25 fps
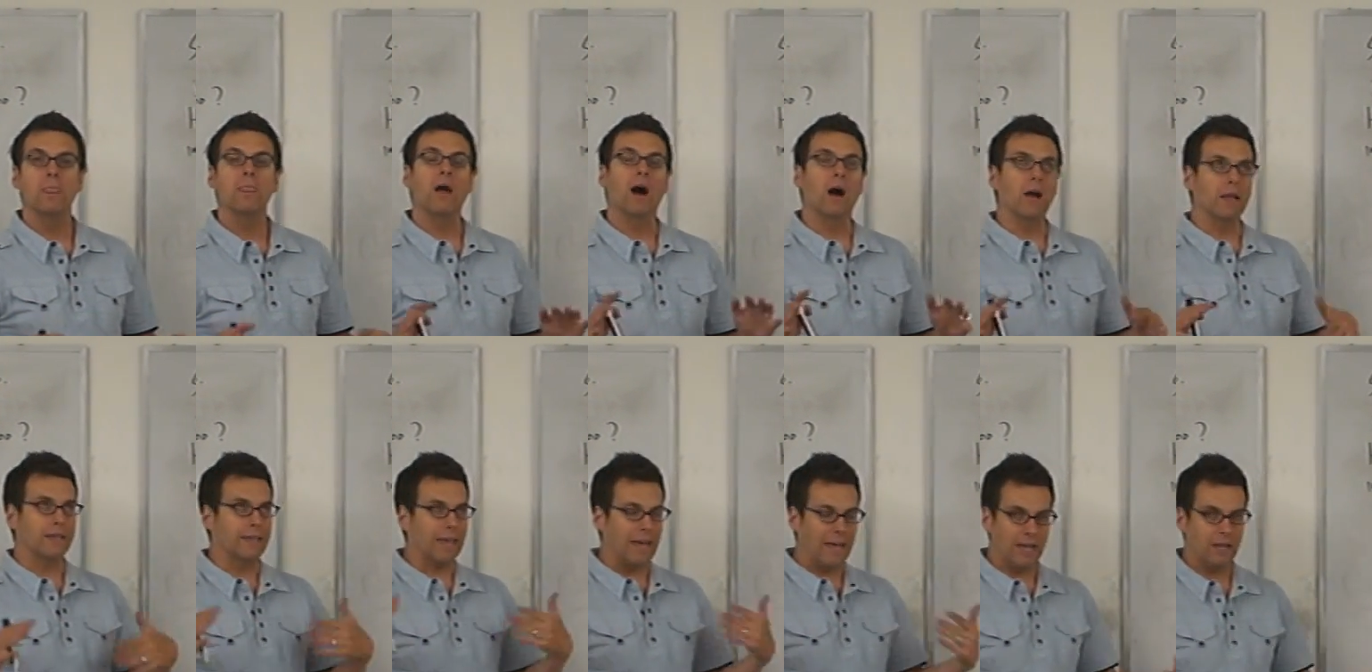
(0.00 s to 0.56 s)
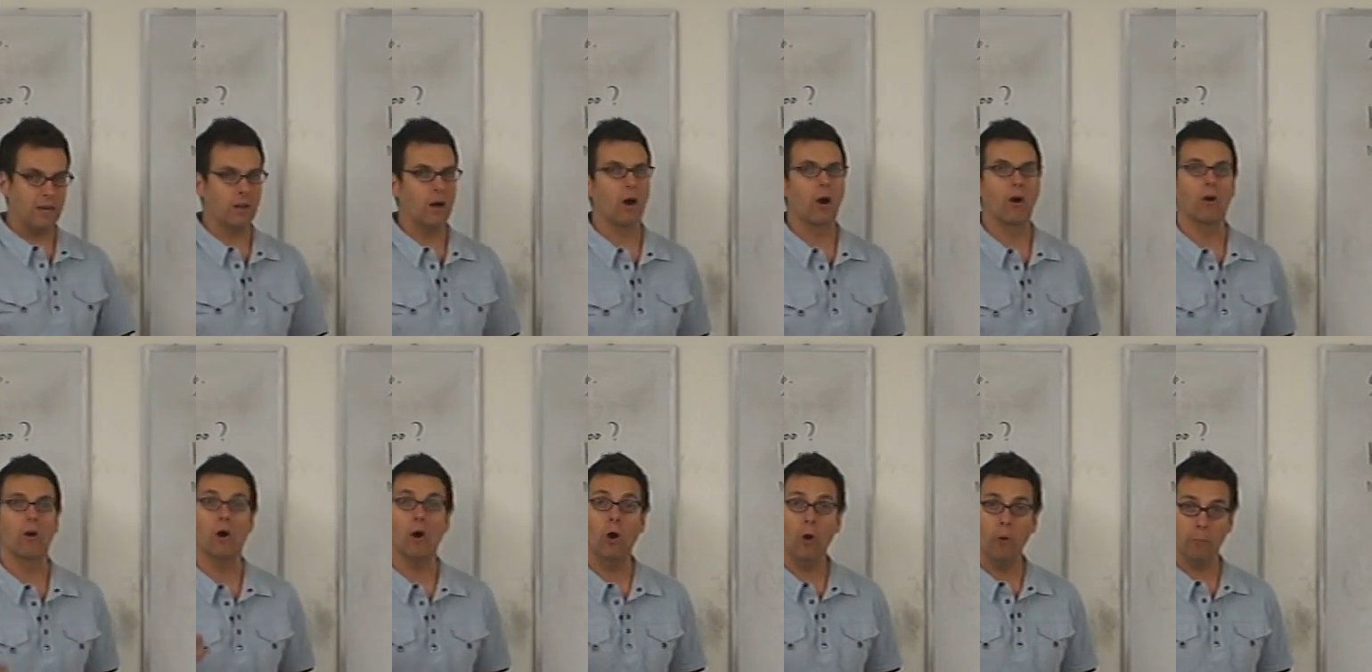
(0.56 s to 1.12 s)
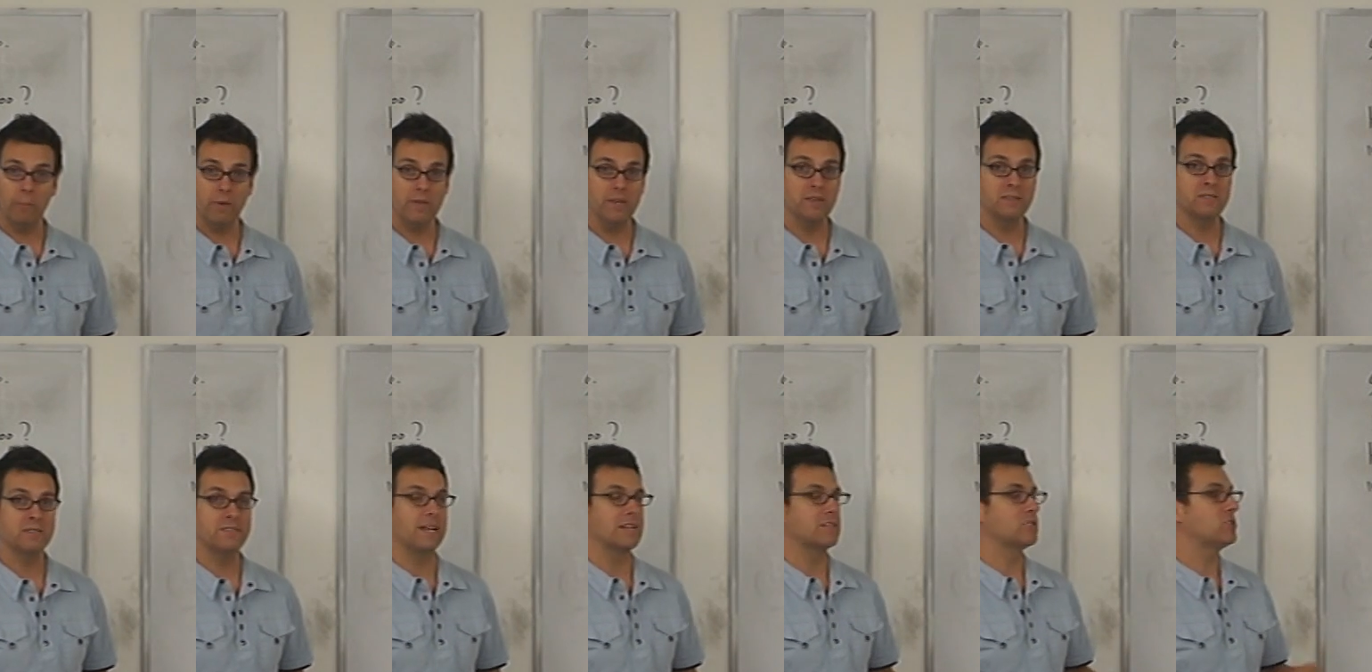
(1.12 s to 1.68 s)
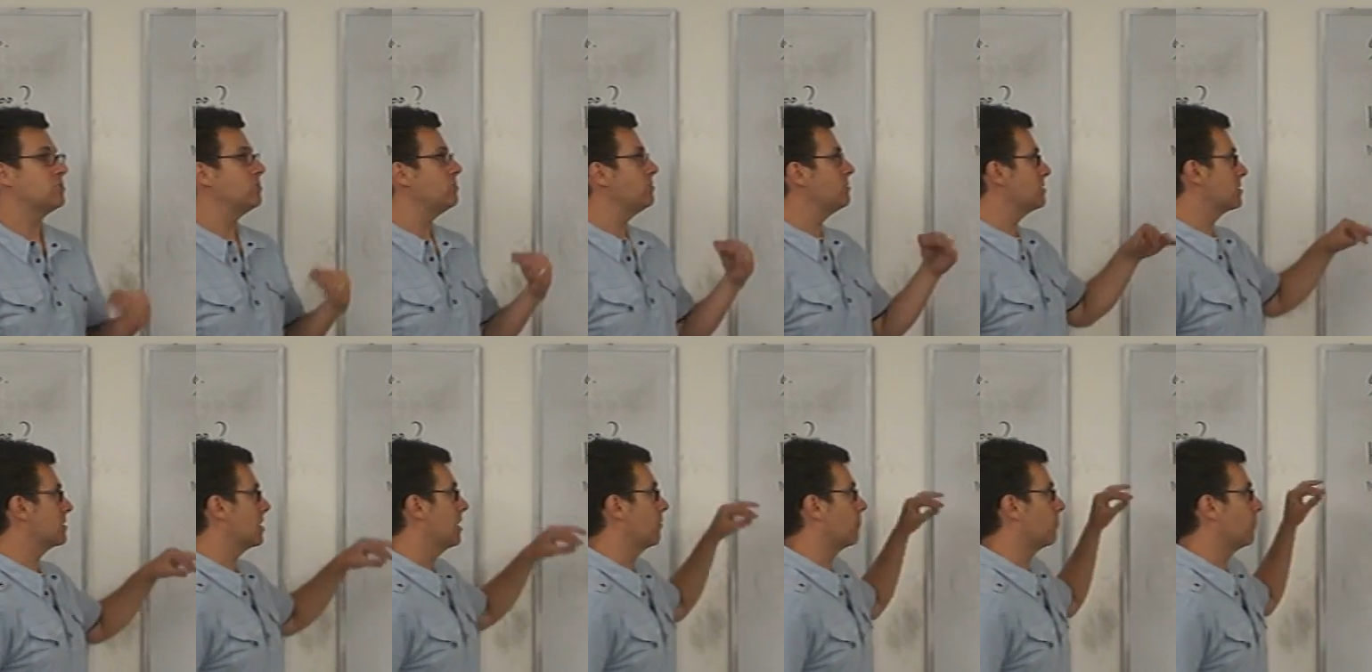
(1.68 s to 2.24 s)
Again, our hope is that
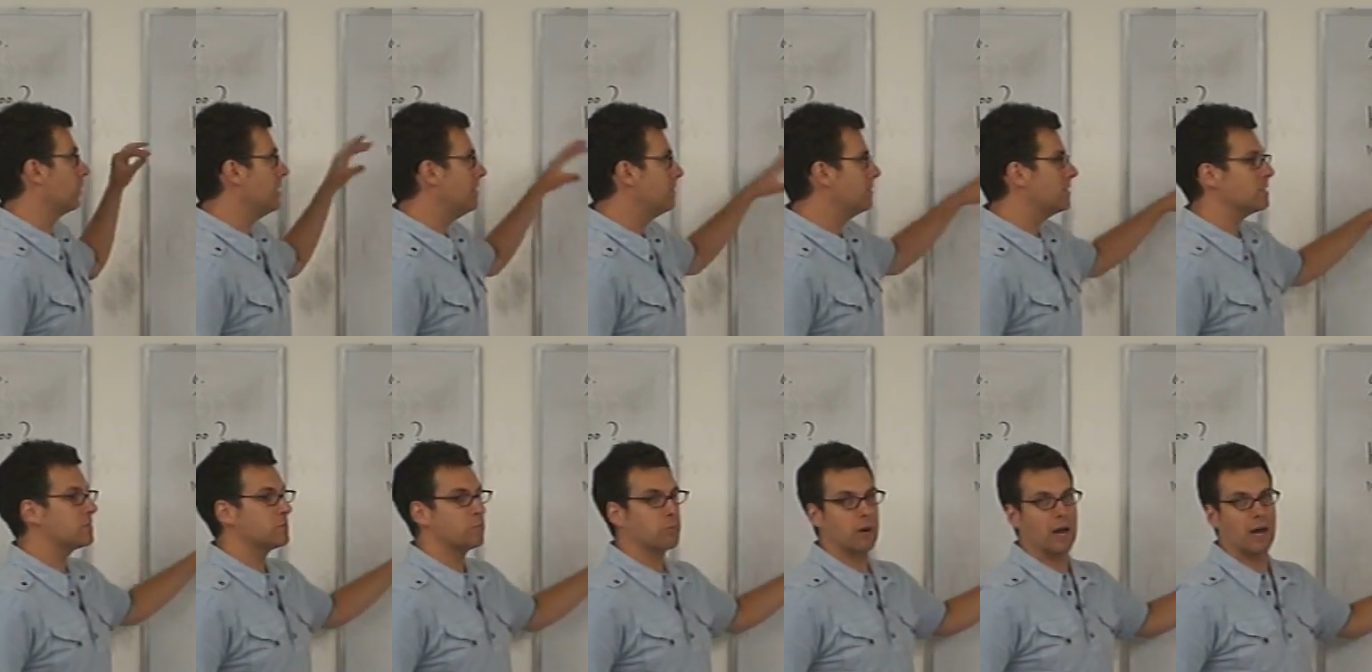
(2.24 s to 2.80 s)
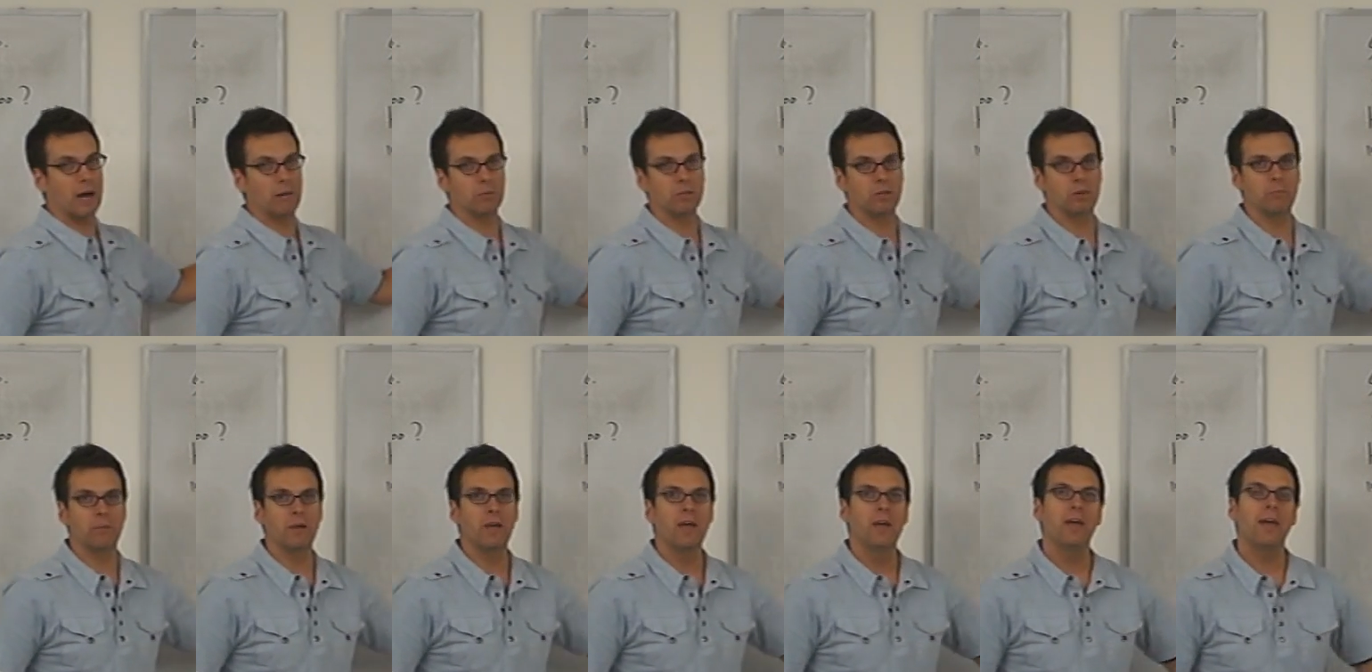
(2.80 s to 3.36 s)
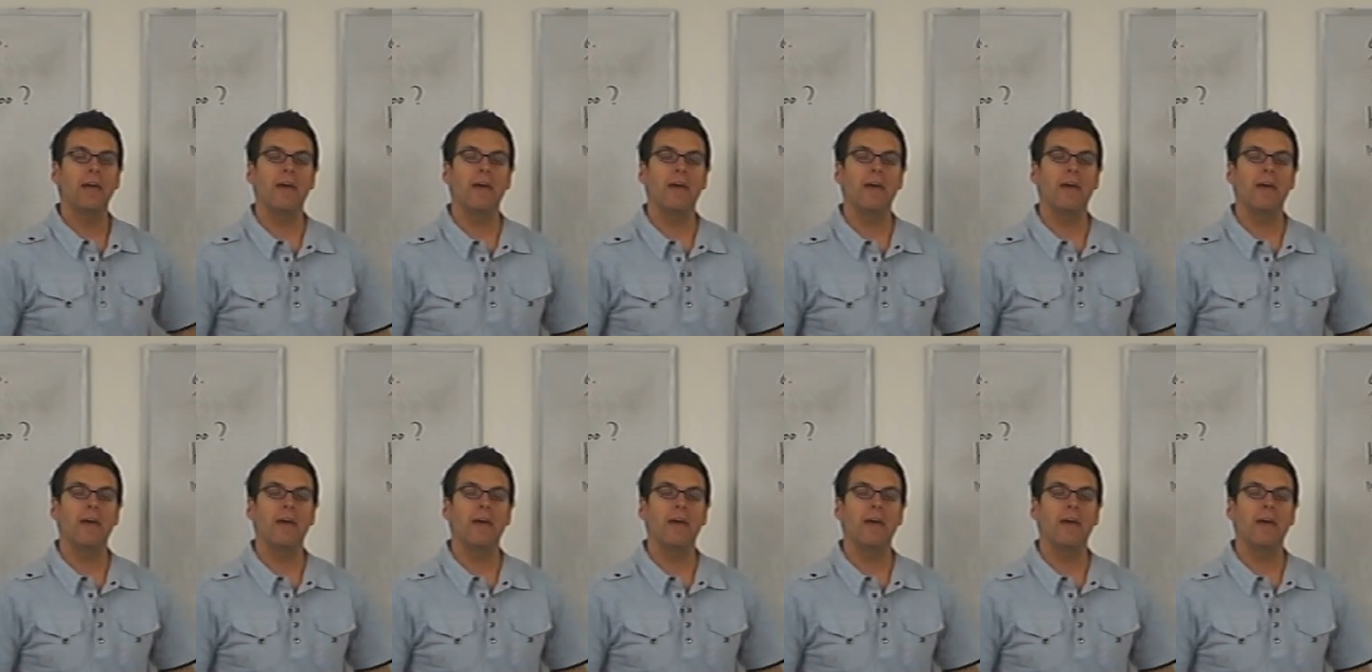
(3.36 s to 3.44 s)
students can read this problem